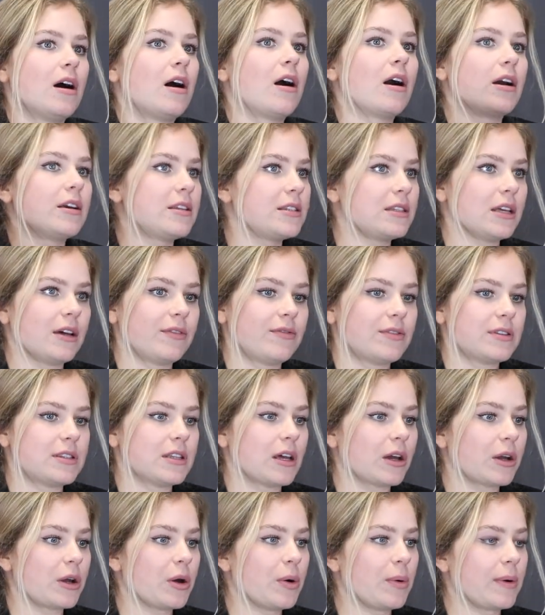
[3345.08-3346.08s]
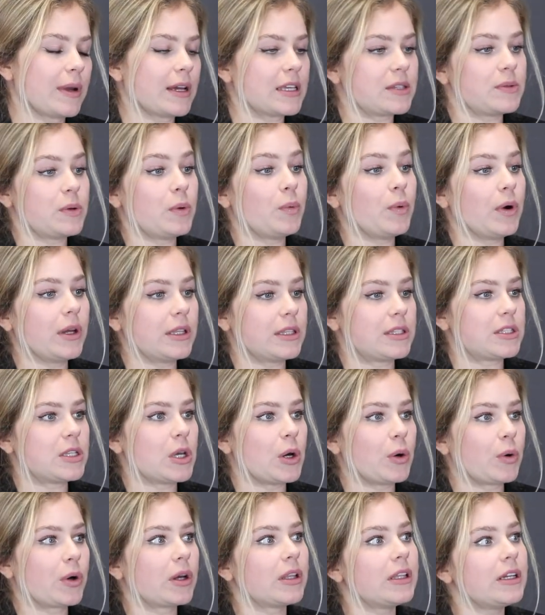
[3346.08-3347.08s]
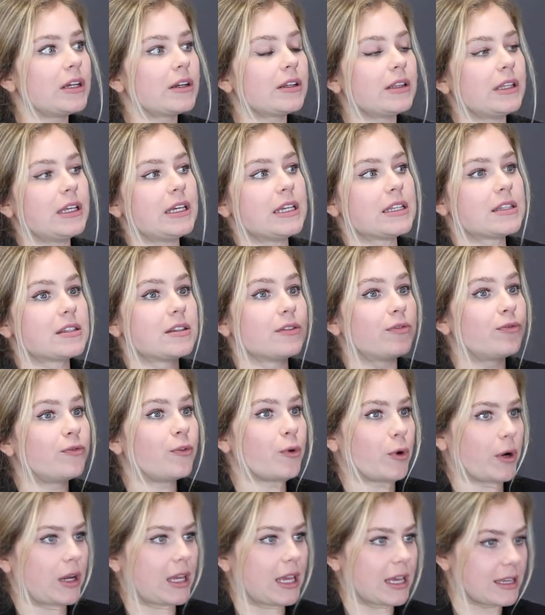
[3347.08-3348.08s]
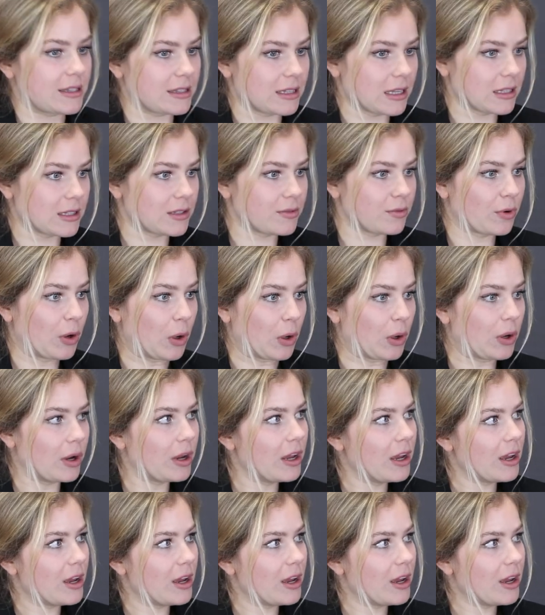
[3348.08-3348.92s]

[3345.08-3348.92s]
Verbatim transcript: our stuff is not going as we want. So clearly it's the forecast that's wrong.